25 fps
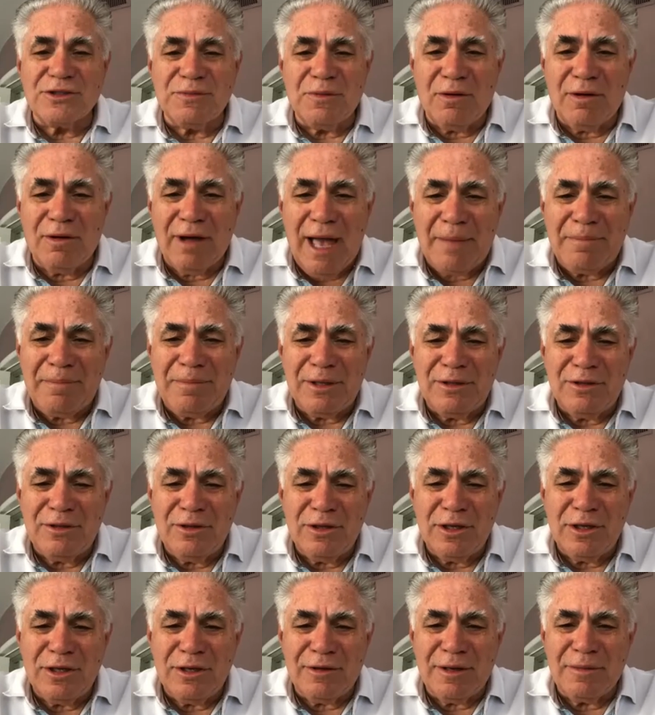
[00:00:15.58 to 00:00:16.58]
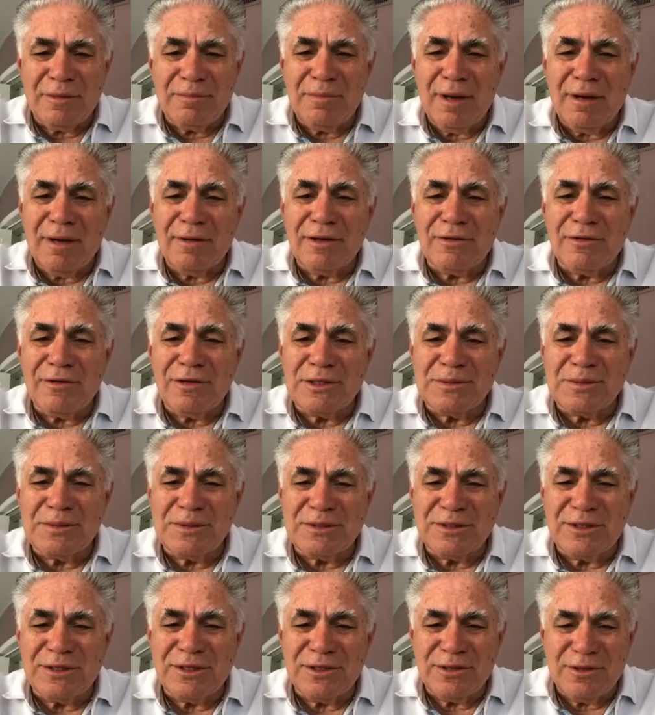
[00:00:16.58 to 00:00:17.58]
of all, happy new year and Merry
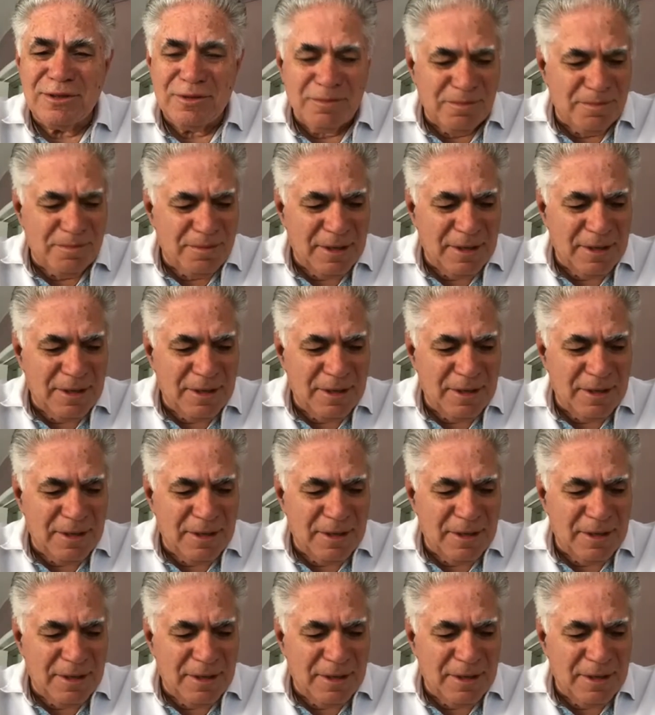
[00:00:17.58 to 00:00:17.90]
Christmas to you.